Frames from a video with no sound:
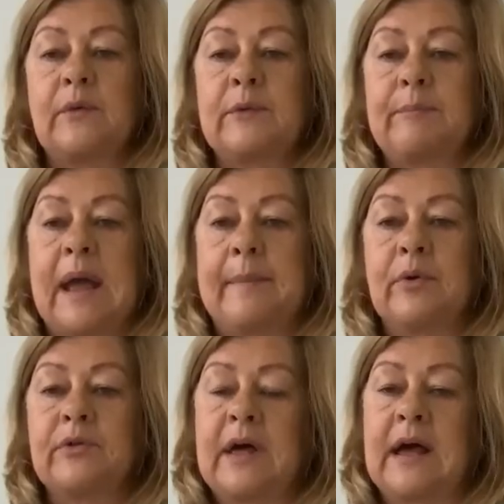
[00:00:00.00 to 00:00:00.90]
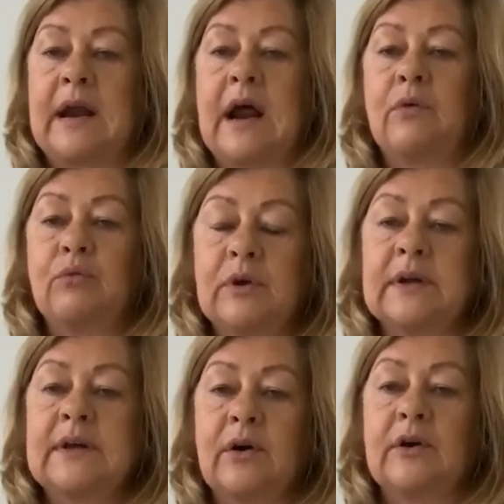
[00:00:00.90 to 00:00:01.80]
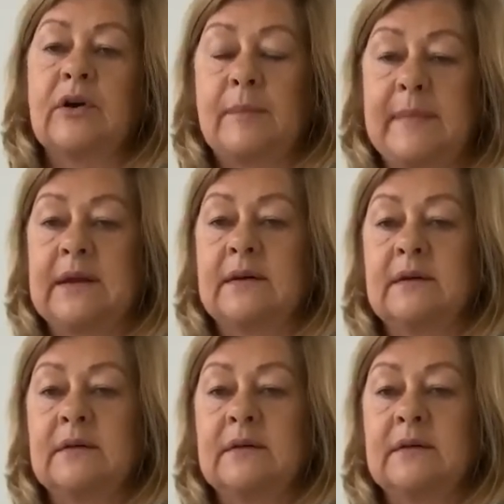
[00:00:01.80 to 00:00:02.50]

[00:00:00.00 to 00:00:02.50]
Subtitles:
with people that are really going to commit.